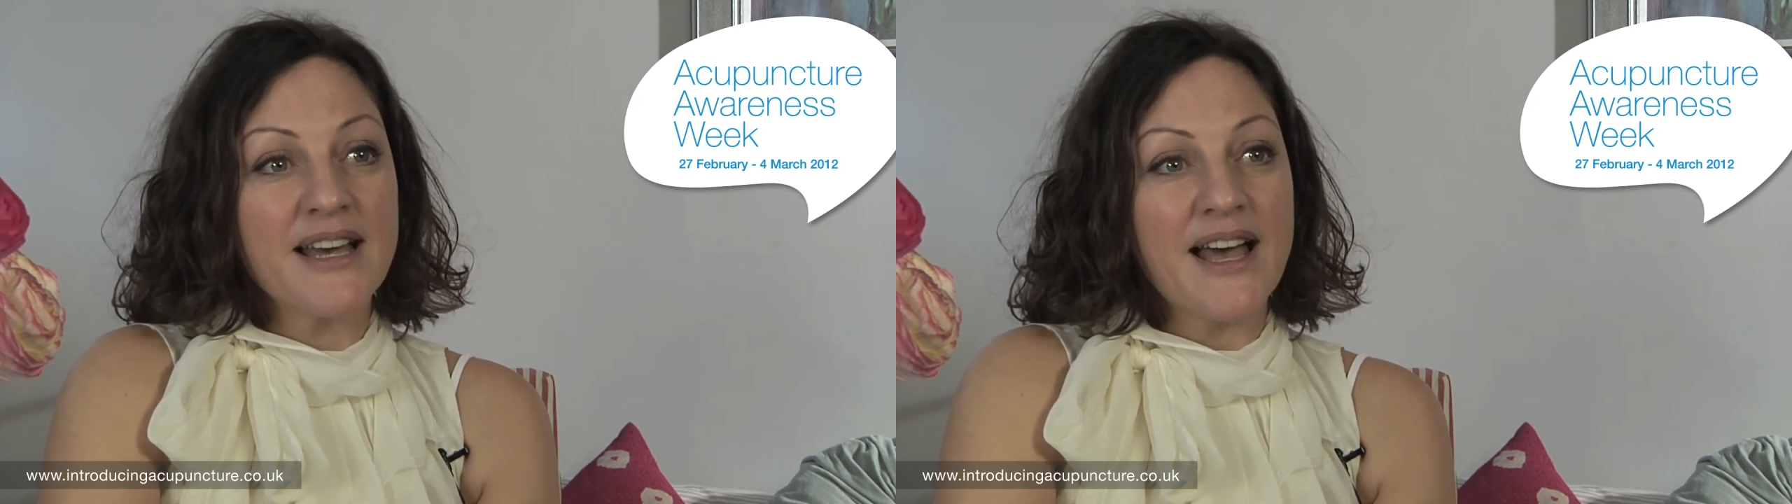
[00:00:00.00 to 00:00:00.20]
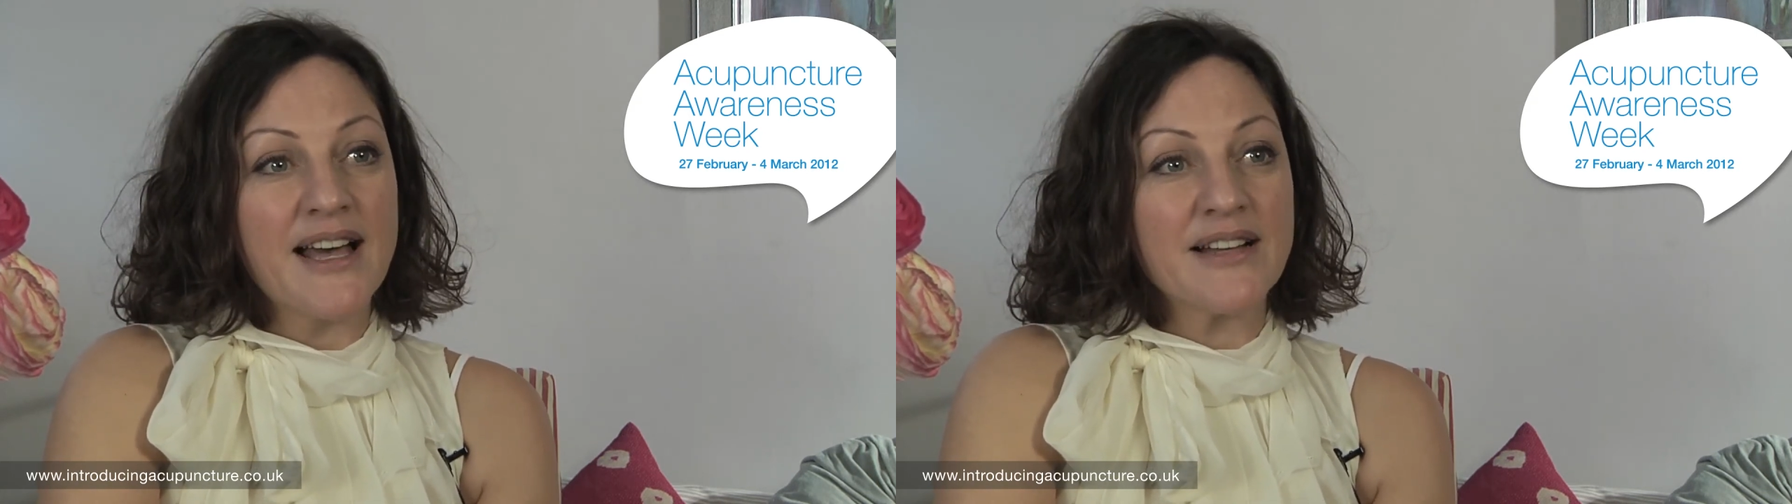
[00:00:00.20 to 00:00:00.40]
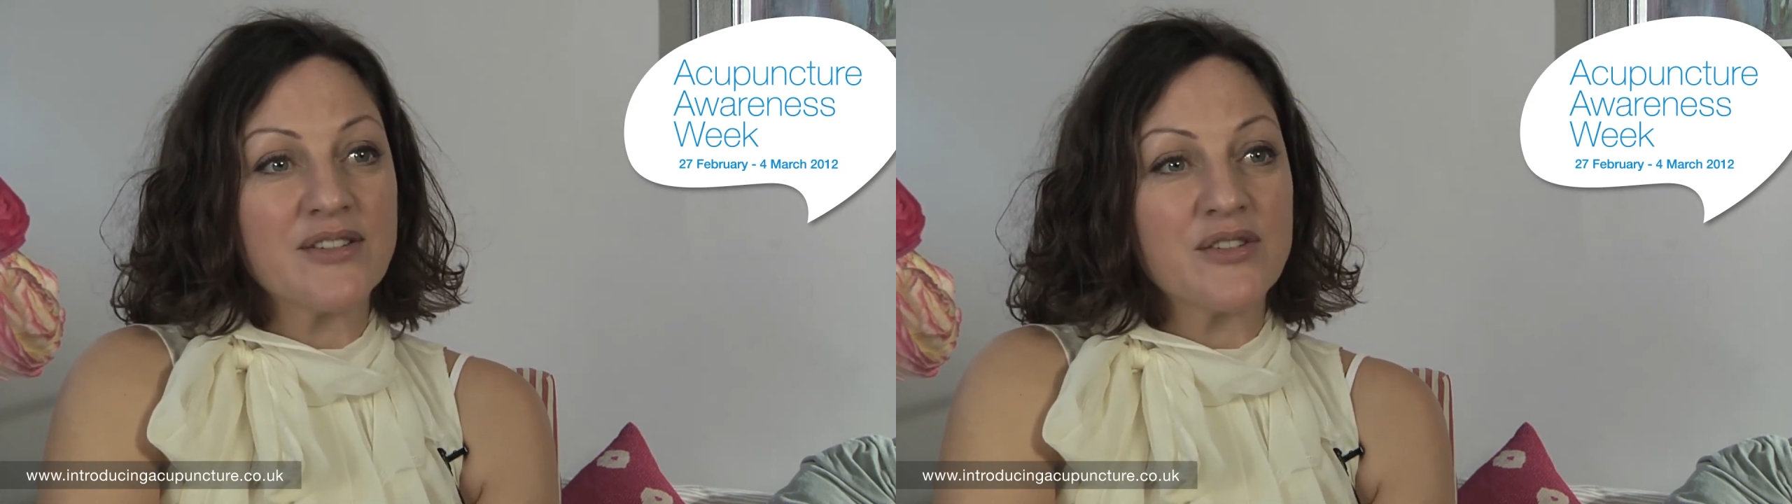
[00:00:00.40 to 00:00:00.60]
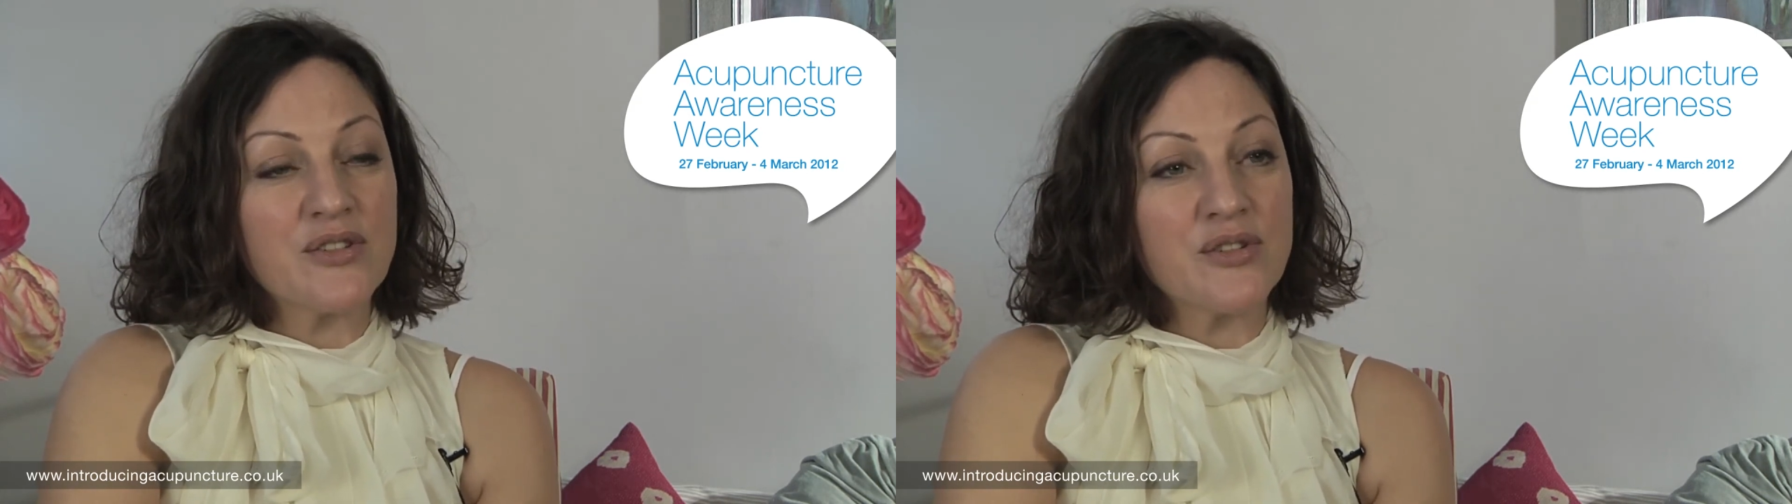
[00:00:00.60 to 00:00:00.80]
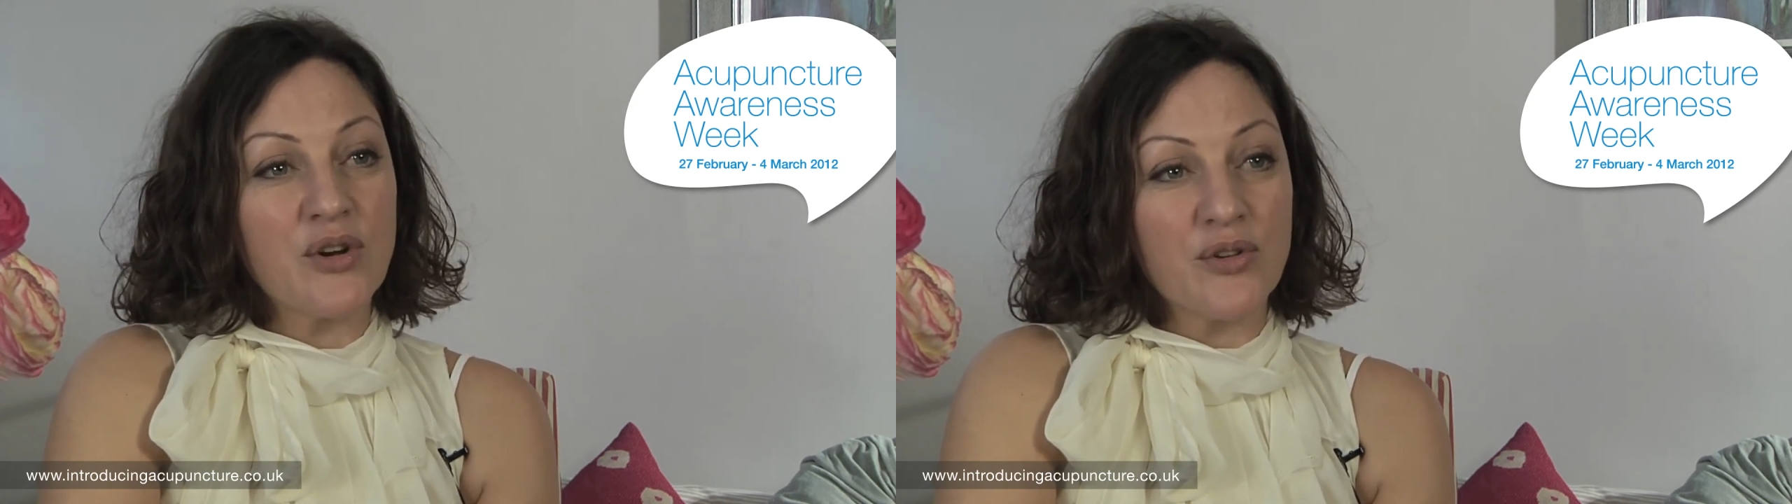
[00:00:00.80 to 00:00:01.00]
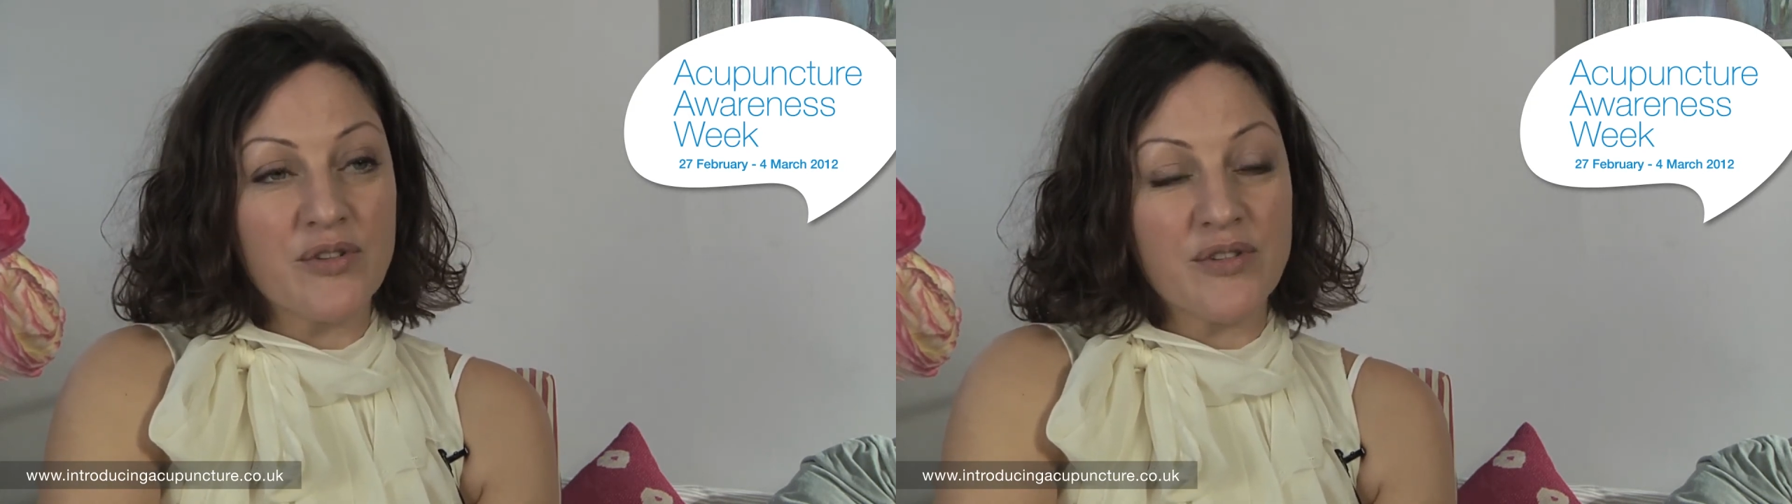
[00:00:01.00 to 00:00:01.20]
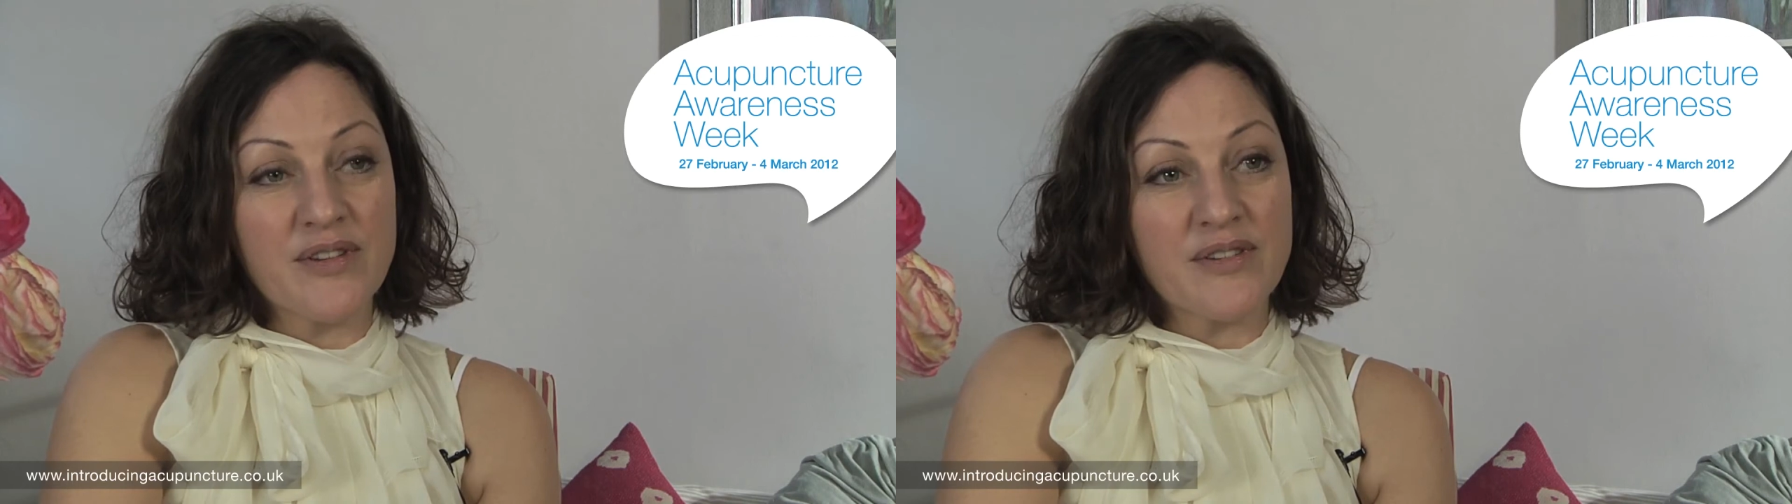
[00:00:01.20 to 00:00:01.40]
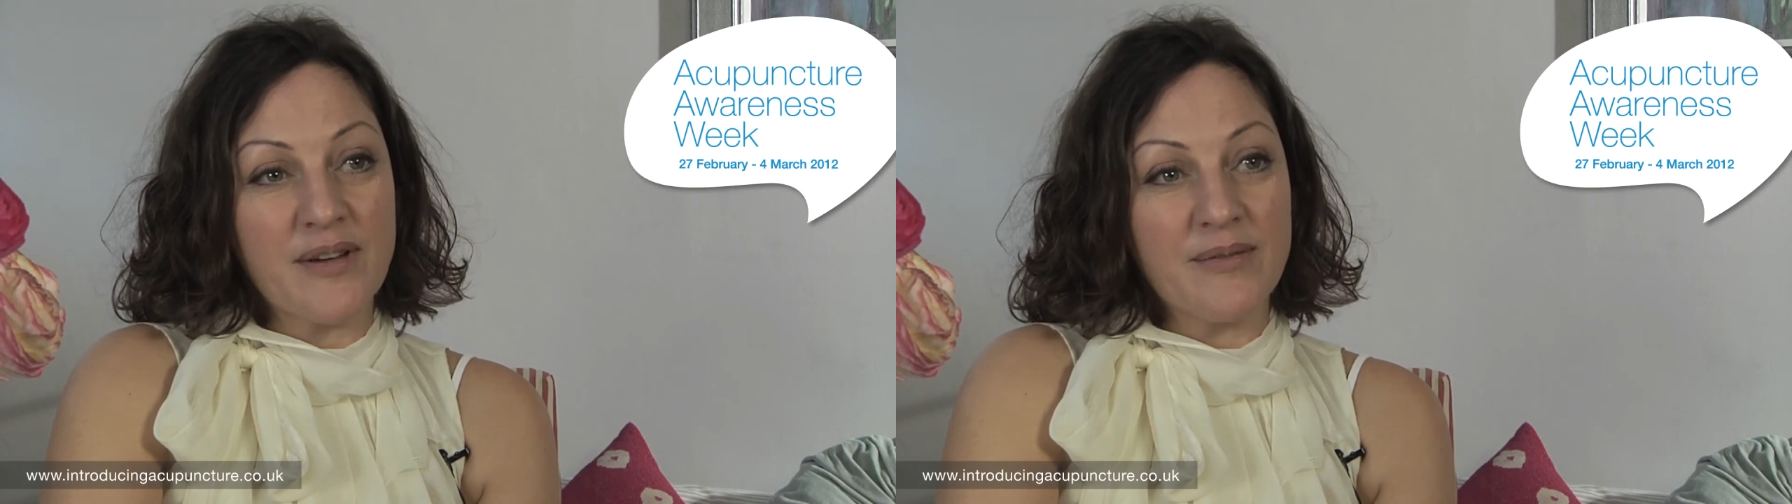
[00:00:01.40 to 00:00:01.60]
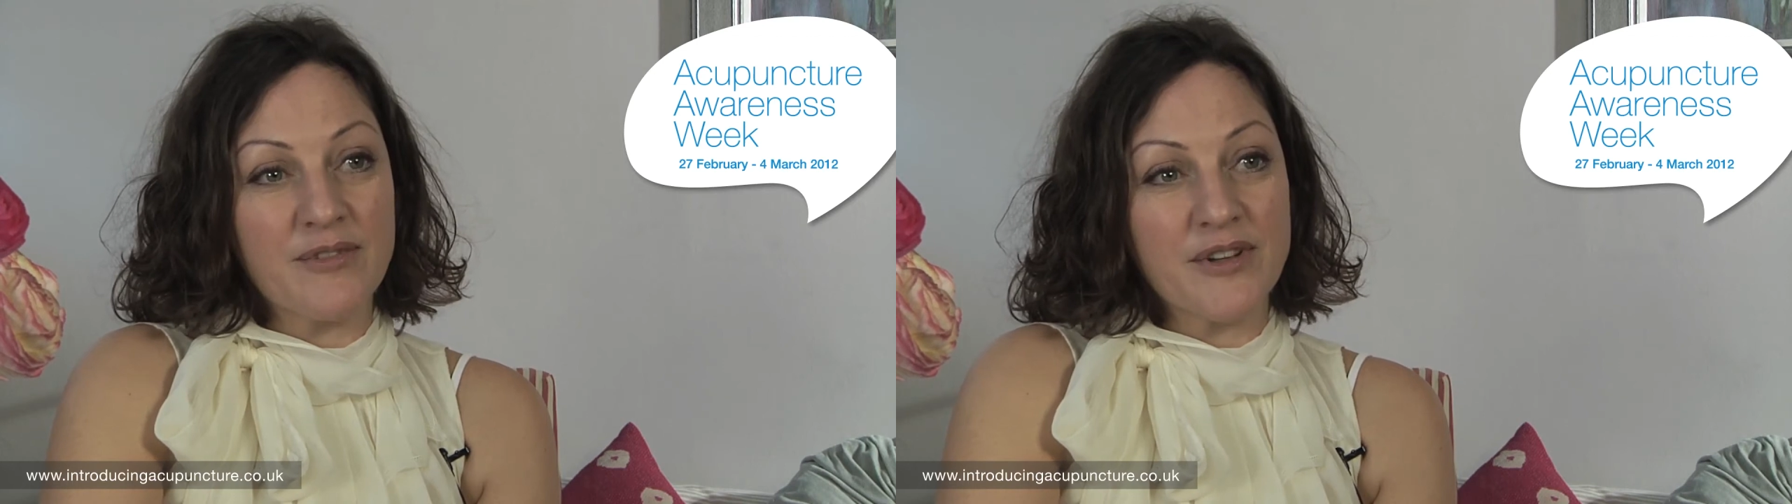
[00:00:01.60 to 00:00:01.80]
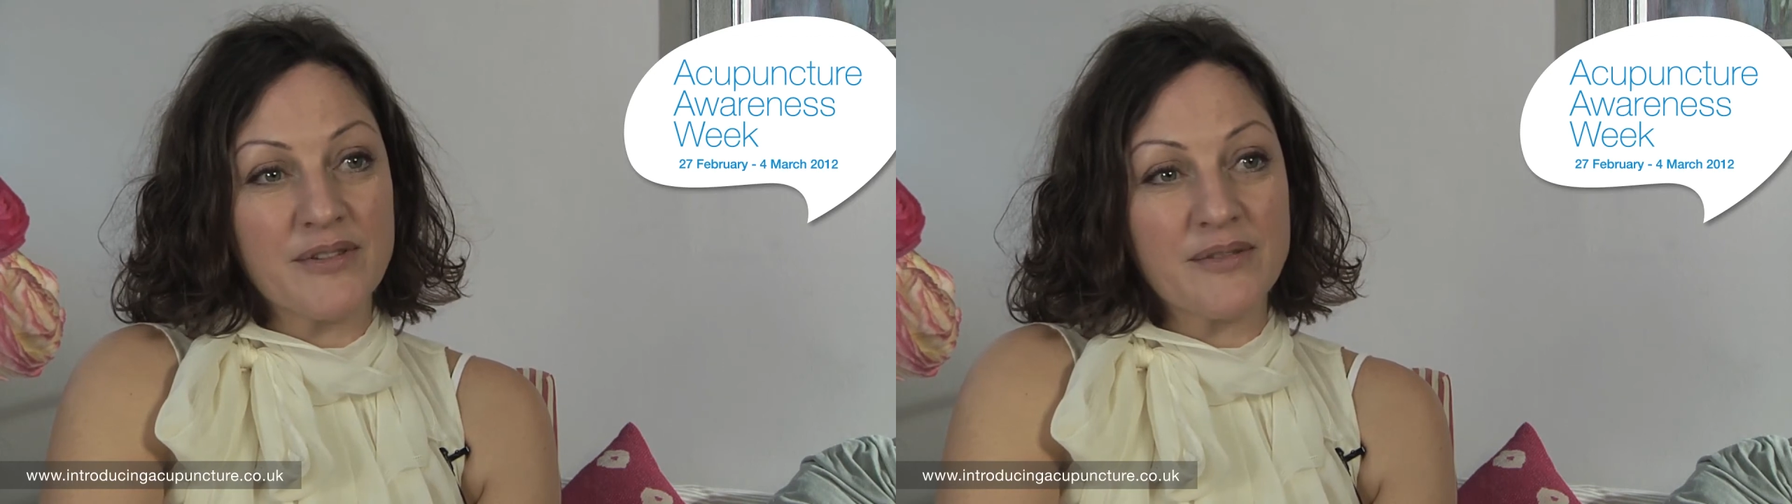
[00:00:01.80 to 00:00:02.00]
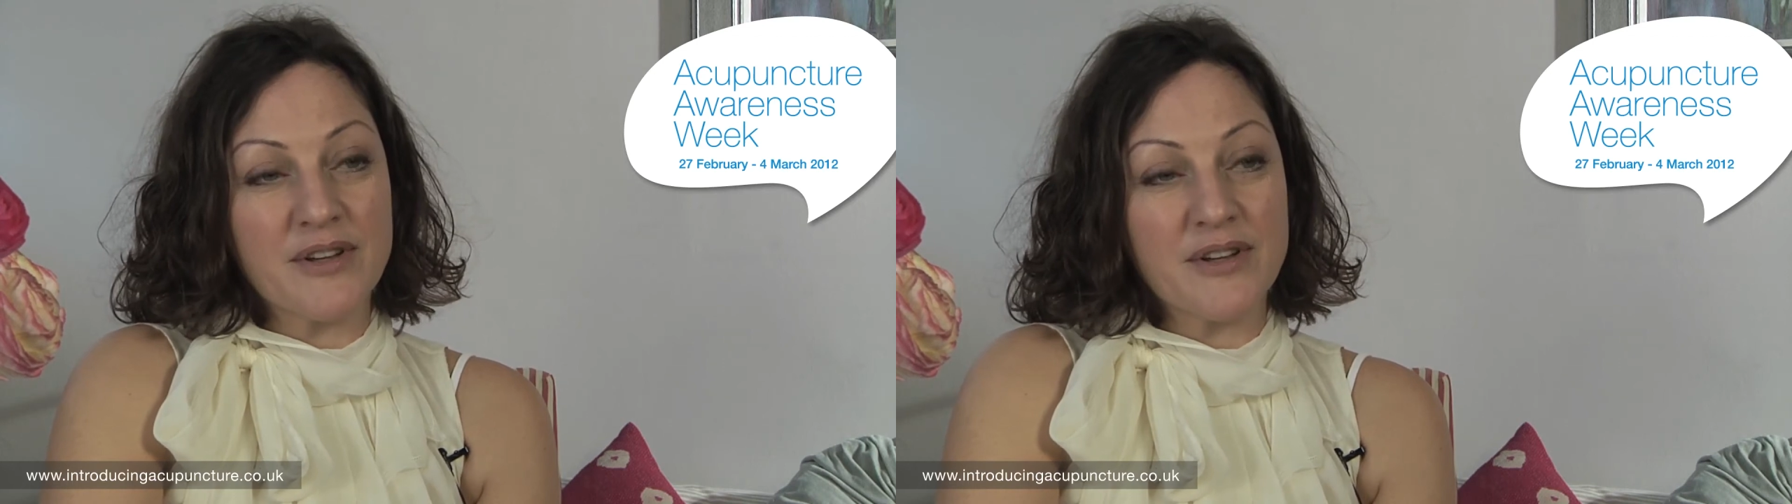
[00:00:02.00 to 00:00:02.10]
and no discomfort.